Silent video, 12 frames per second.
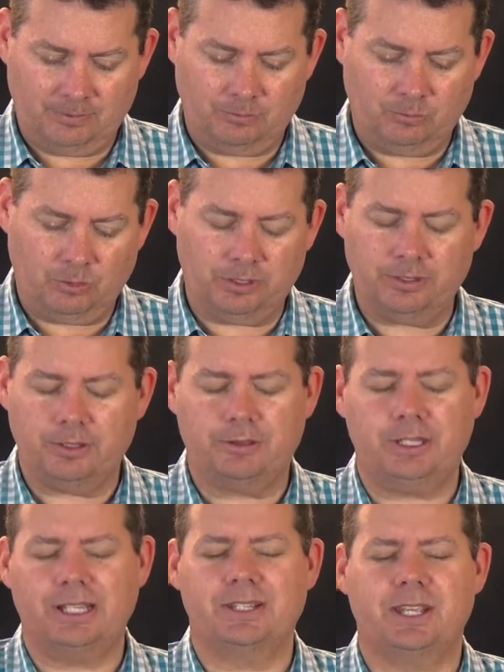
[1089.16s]
what are the
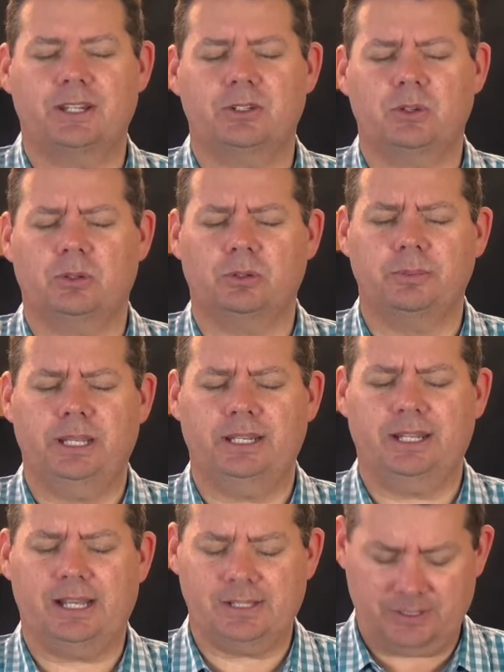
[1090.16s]
things that
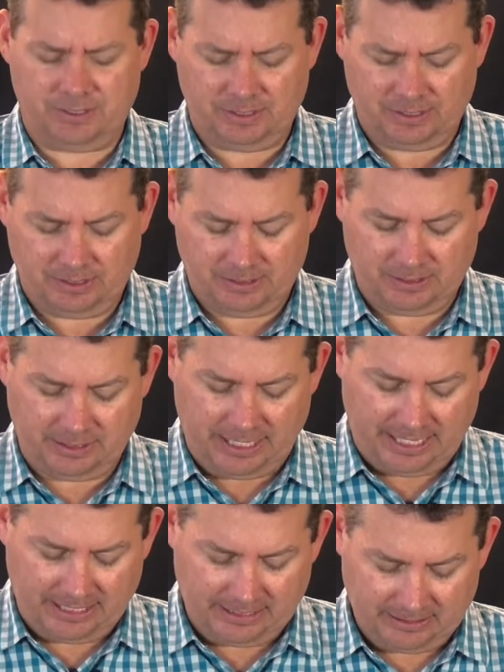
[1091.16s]
torment us
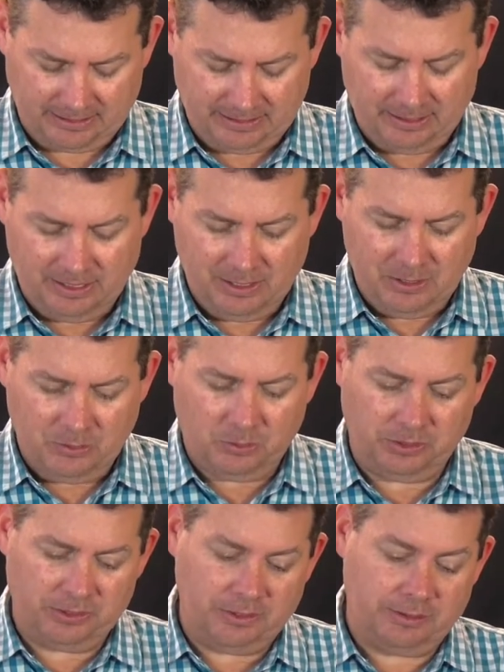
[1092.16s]
today?
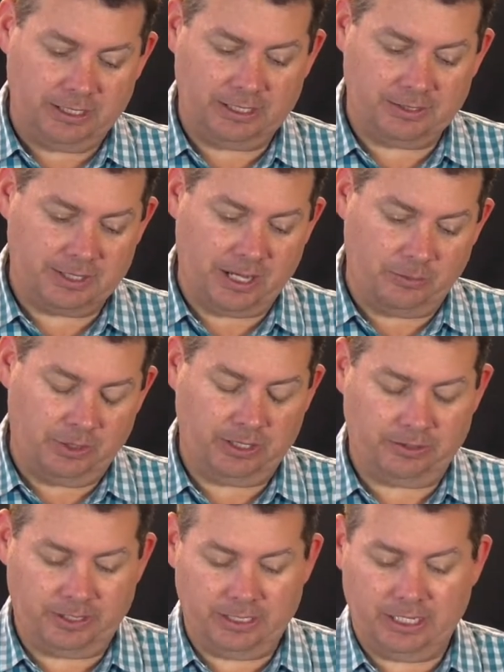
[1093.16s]
What are the things that we
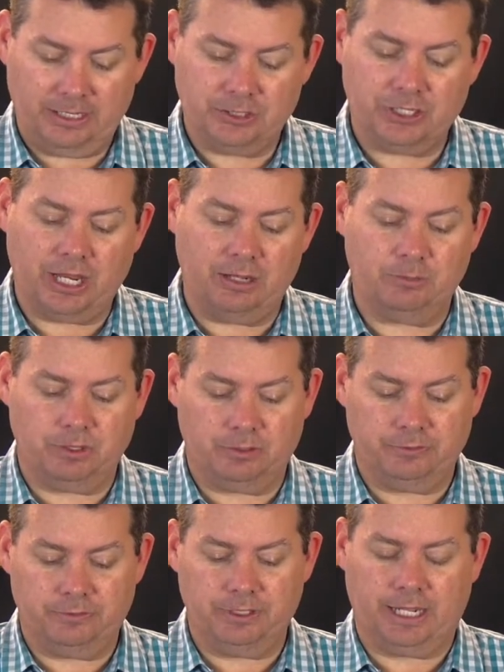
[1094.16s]
are ashamed
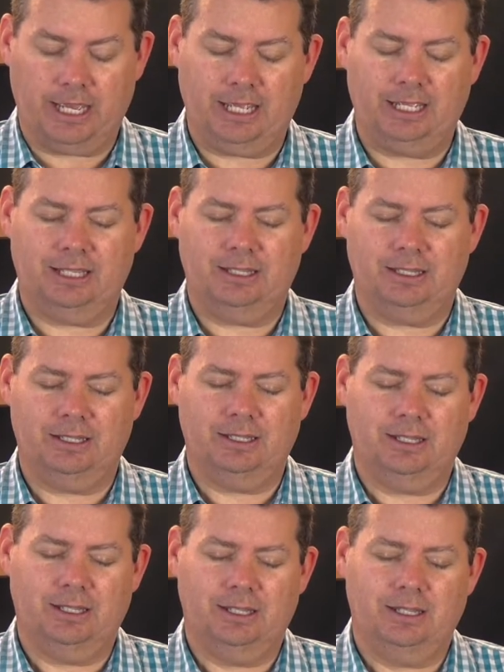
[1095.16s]
of today
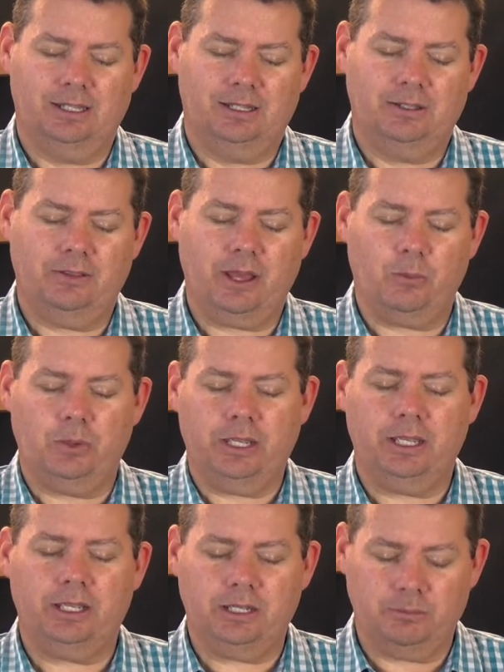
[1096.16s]
that
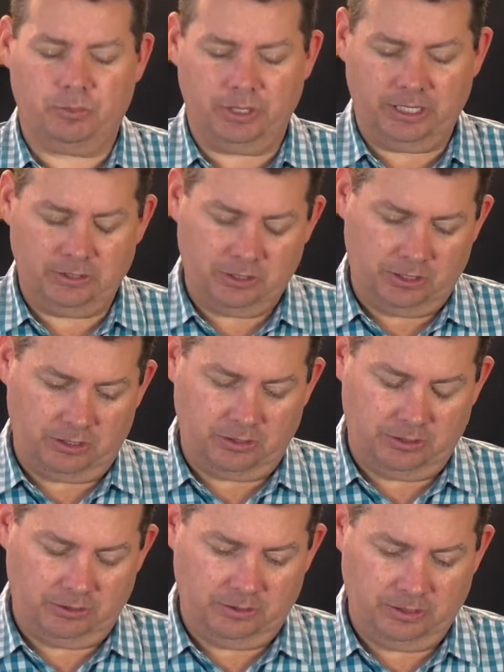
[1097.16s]
we can bring to
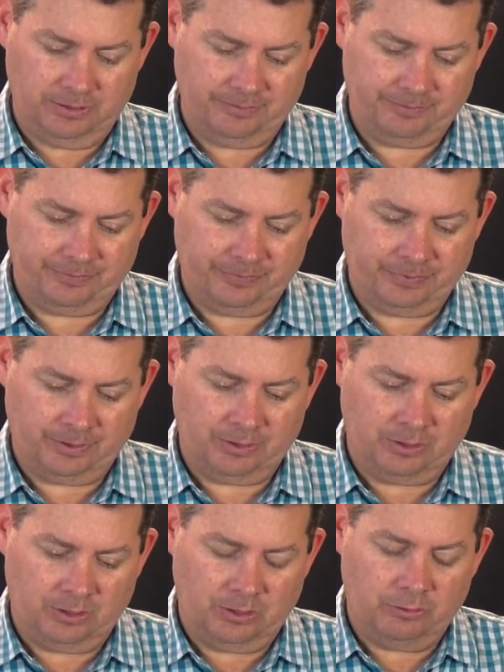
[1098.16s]
you,
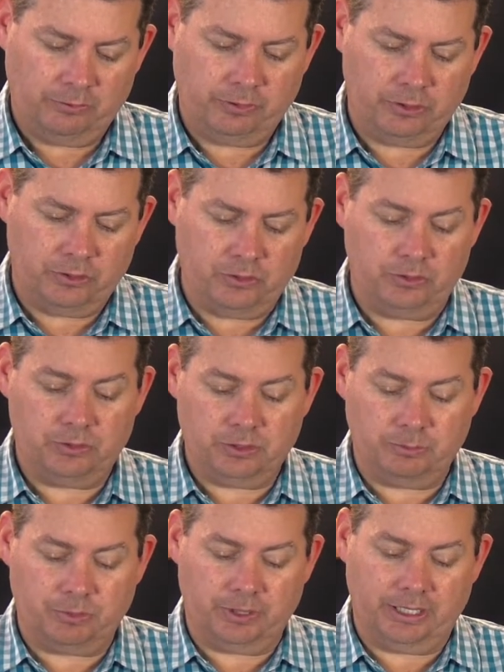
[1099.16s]
for you to
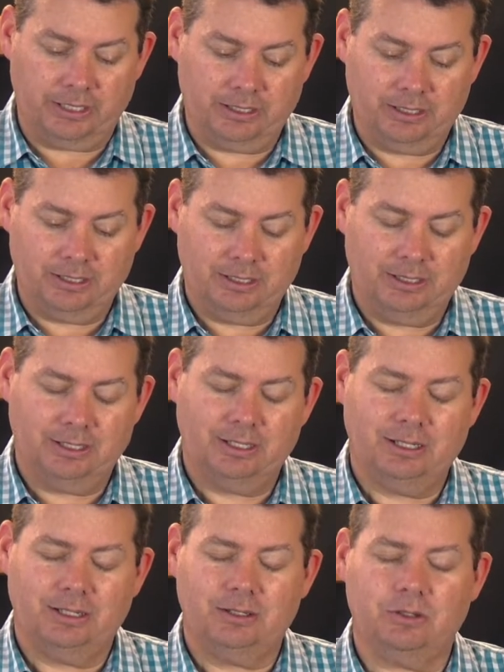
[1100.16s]
bring
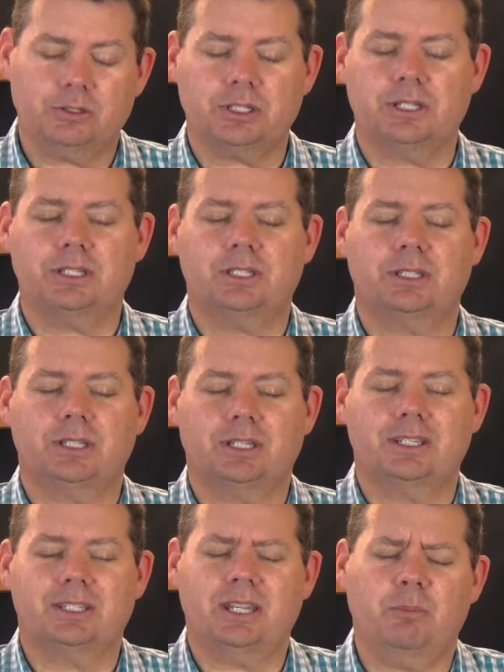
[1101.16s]
not just
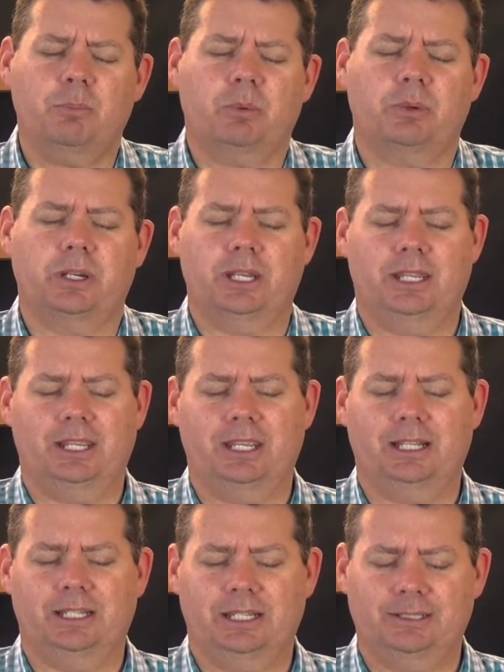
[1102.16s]
temporary
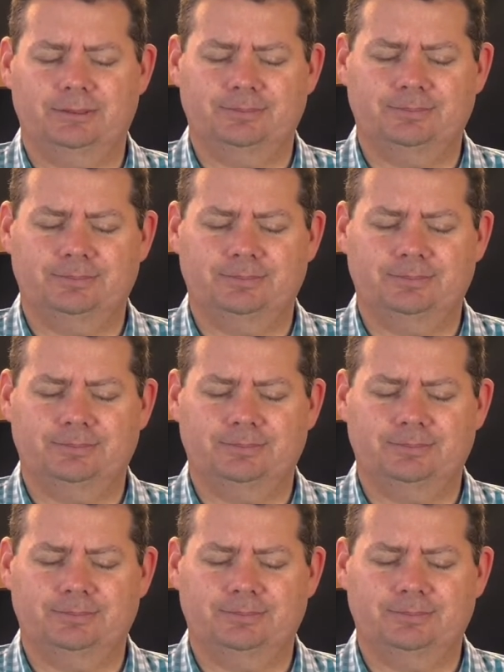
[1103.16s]
healing,